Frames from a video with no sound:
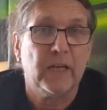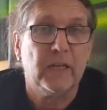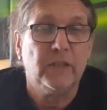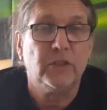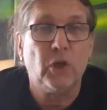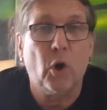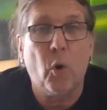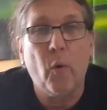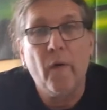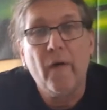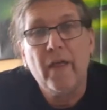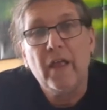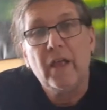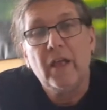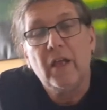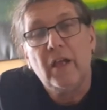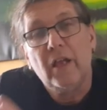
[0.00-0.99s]
So
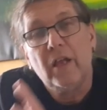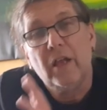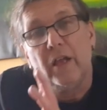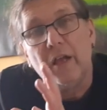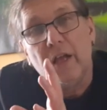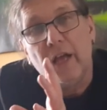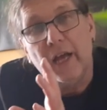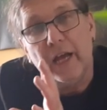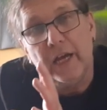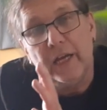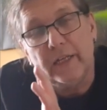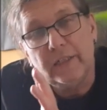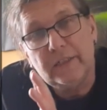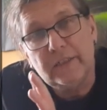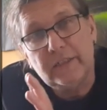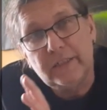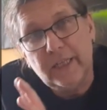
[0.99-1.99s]

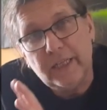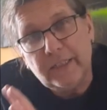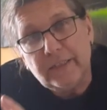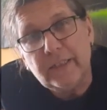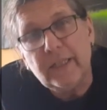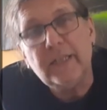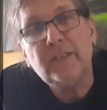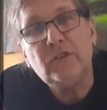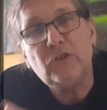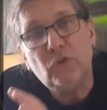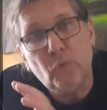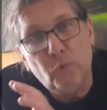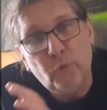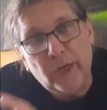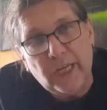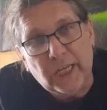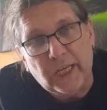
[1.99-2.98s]
this is the
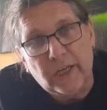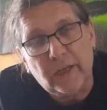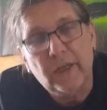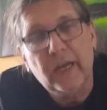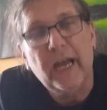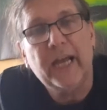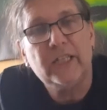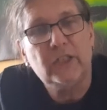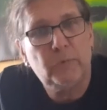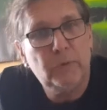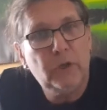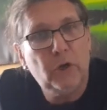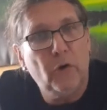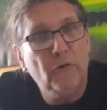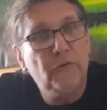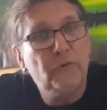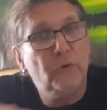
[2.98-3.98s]
week as we
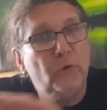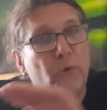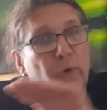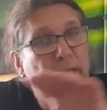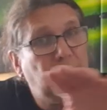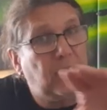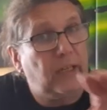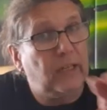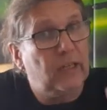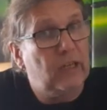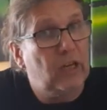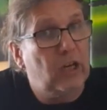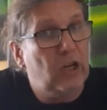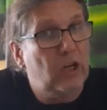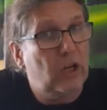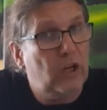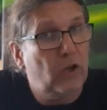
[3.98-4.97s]
go through the week
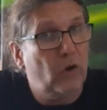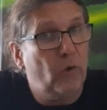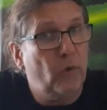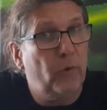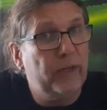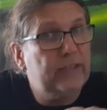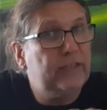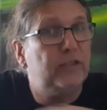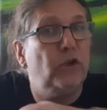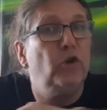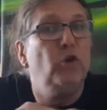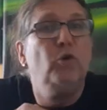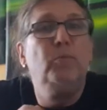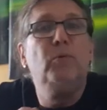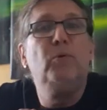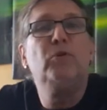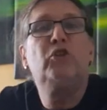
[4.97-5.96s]
with the
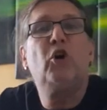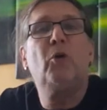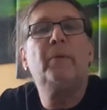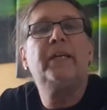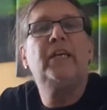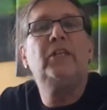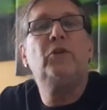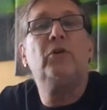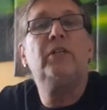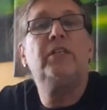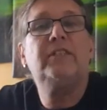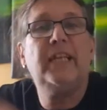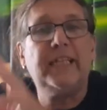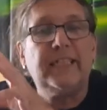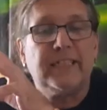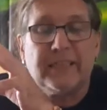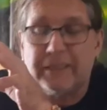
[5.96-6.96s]
new moon coming in on the
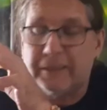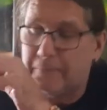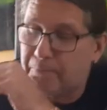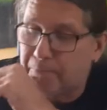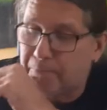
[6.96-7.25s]
6th.